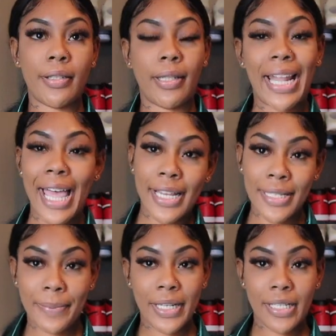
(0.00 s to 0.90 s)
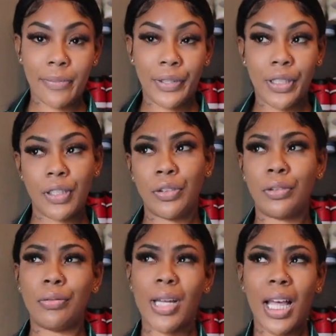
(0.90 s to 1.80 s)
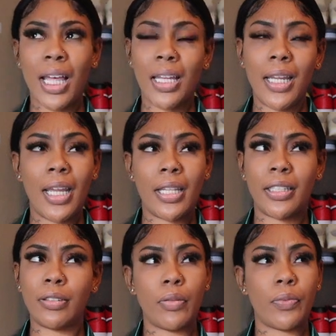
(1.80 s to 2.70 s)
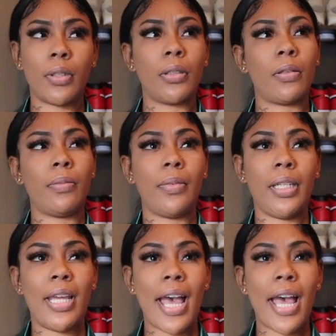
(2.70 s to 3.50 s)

last piece I'm gonna get into, I kind of had this one for a little minute.